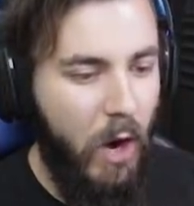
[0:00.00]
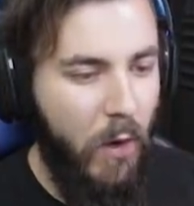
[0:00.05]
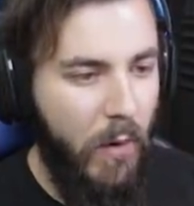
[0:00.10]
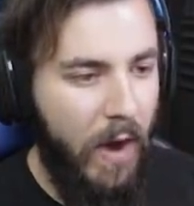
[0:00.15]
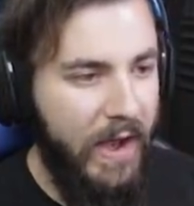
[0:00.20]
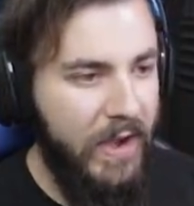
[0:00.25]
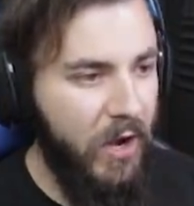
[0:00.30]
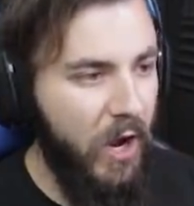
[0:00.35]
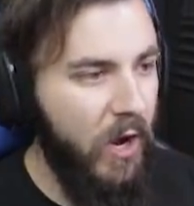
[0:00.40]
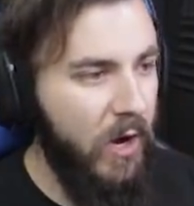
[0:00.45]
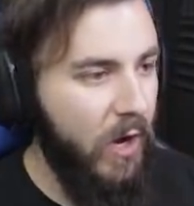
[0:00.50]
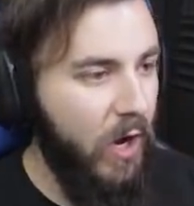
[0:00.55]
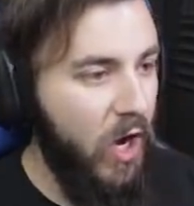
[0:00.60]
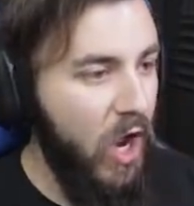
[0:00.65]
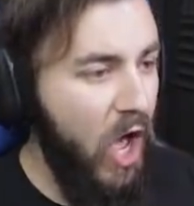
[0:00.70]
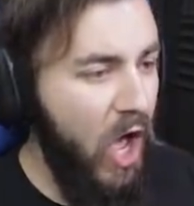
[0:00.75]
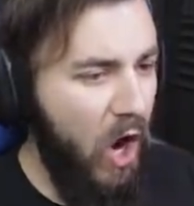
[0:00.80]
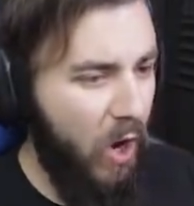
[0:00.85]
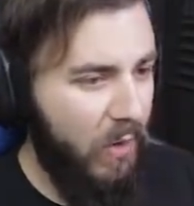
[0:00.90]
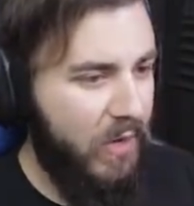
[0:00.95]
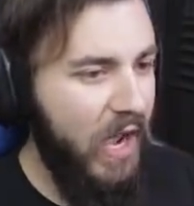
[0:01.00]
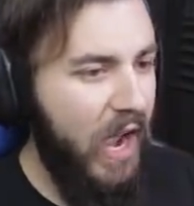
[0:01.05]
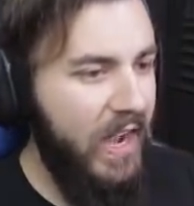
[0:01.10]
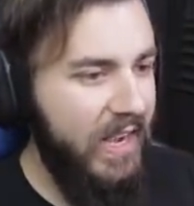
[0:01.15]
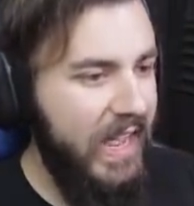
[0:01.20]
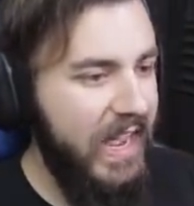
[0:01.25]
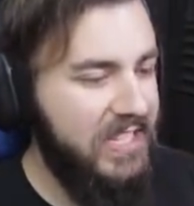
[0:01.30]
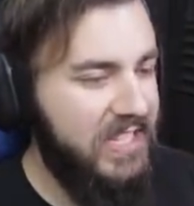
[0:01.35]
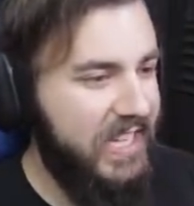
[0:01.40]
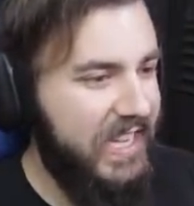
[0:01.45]
Oh, wait, no. No, oh,
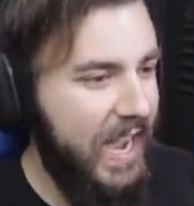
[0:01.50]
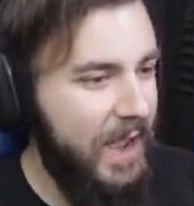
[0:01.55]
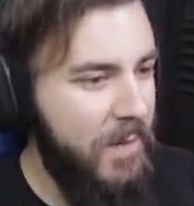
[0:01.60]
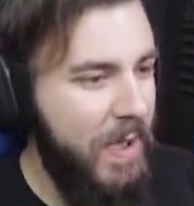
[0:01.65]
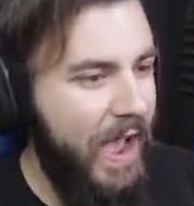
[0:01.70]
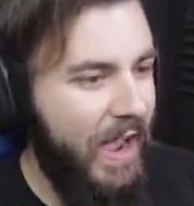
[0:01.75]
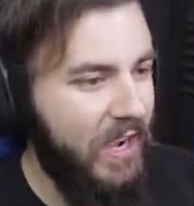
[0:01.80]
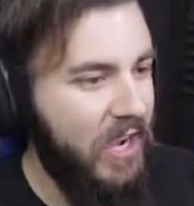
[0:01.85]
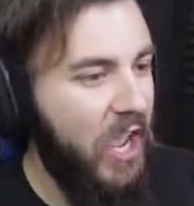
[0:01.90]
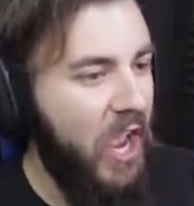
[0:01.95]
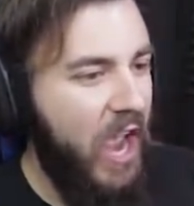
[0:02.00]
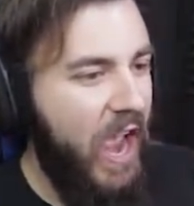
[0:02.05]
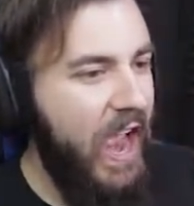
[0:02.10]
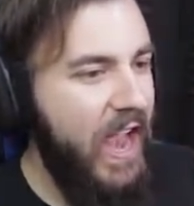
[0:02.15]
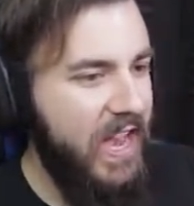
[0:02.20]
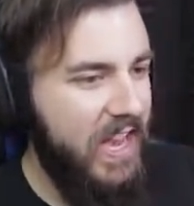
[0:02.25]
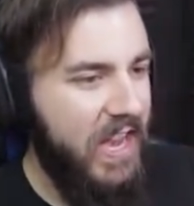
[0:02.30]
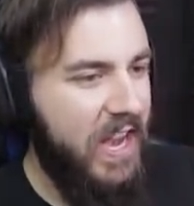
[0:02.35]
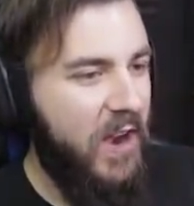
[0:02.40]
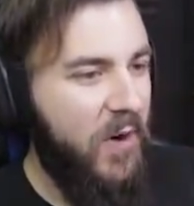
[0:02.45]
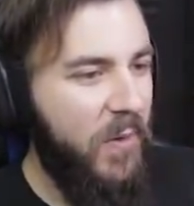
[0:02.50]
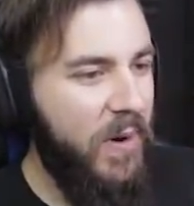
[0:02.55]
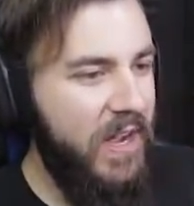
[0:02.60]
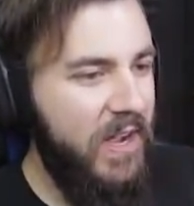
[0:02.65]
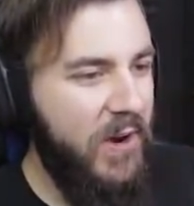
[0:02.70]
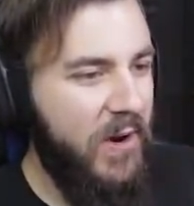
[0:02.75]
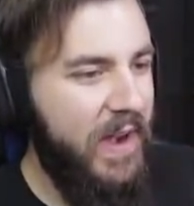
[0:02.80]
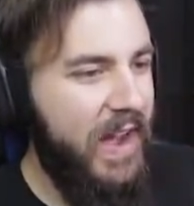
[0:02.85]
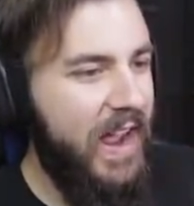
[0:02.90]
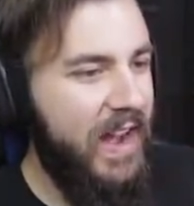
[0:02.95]
God, he actually came out. Hey, what are
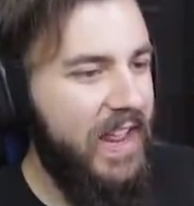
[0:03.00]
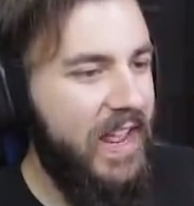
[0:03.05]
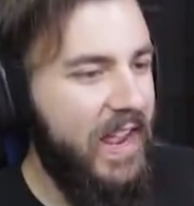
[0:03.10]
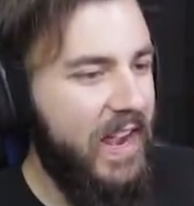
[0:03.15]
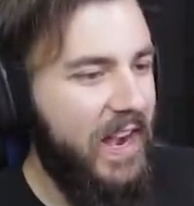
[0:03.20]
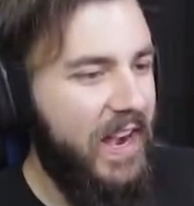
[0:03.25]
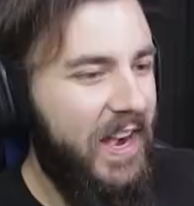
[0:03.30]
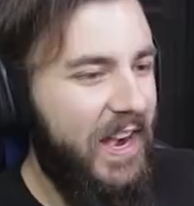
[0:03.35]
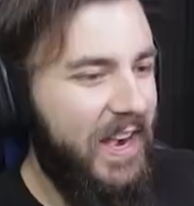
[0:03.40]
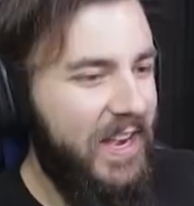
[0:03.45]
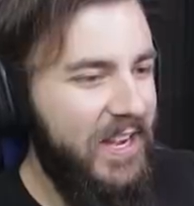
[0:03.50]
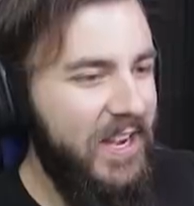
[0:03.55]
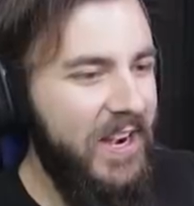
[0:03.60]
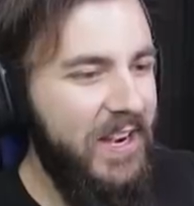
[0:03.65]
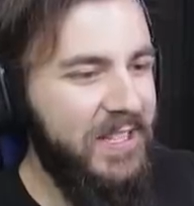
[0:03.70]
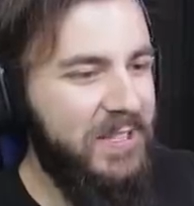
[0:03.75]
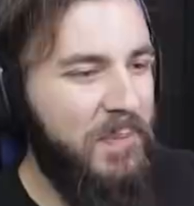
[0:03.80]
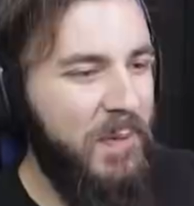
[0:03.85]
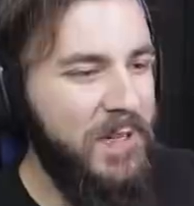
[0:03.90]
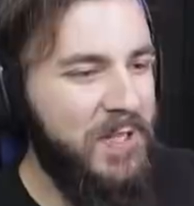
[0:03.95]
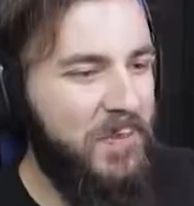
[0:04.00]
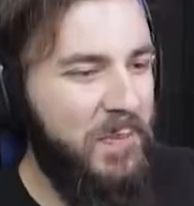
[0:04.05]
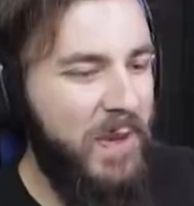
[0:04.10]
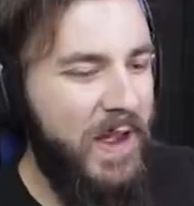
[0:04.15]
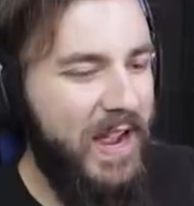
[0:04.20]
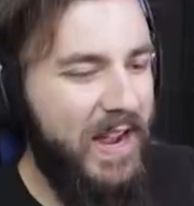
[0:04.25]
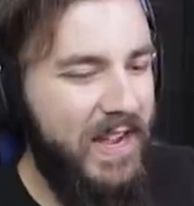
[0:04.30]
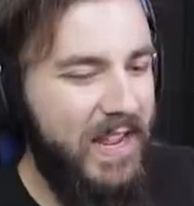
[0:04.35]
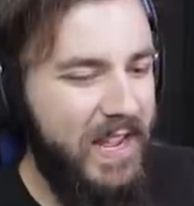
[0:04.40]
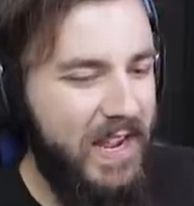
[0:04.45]
you doing out here? You're not supposed to
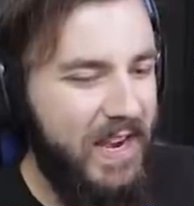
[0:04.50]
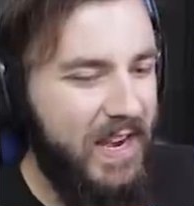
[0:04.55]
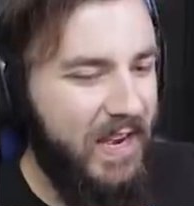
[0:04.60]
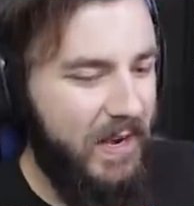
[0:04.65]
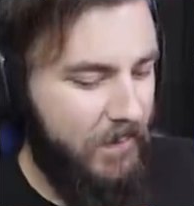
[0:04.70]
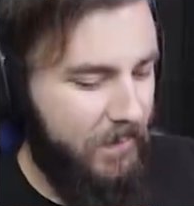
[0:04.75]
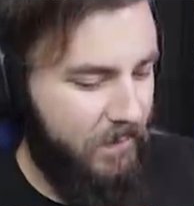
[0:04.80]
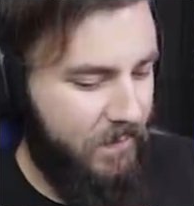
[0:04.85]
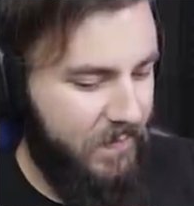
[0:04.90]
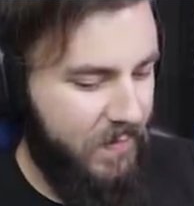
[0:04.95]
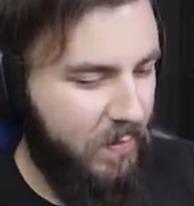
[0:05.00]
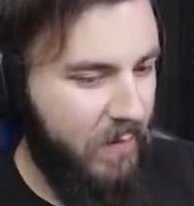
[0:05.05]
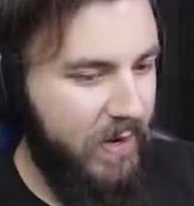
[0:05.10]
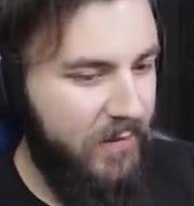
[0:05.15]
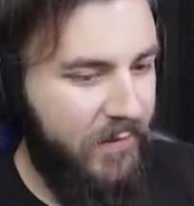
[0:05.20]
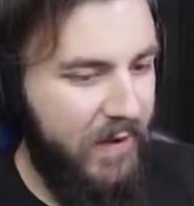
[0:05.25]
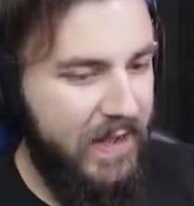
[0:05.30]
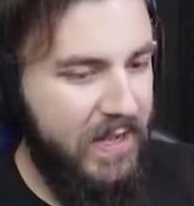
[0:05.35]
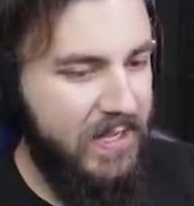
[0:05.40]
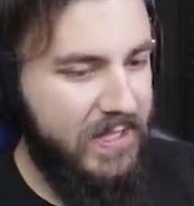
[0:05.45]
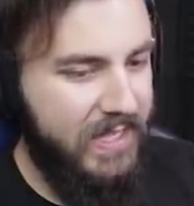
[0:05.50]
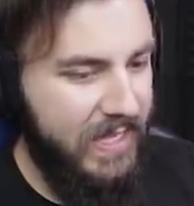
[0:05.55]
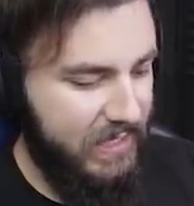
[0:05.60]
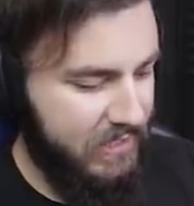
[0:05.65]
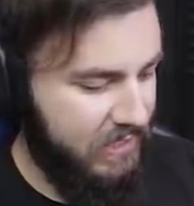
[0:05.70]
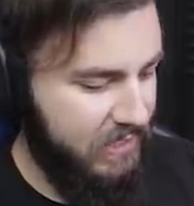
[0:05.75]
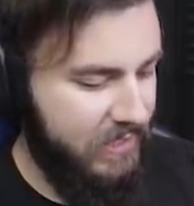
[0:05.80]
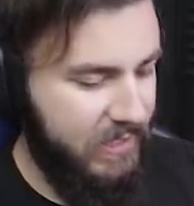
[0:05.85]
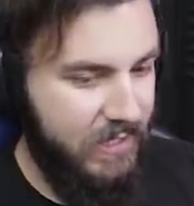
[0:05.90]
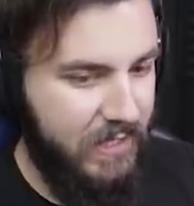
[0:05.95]
be out here. What if I use
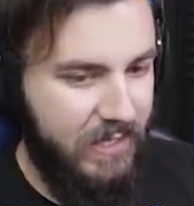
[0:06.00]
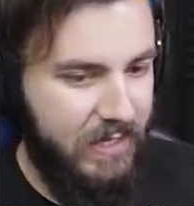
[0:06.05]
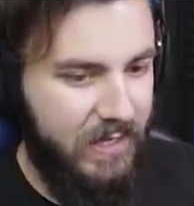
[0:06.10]
this?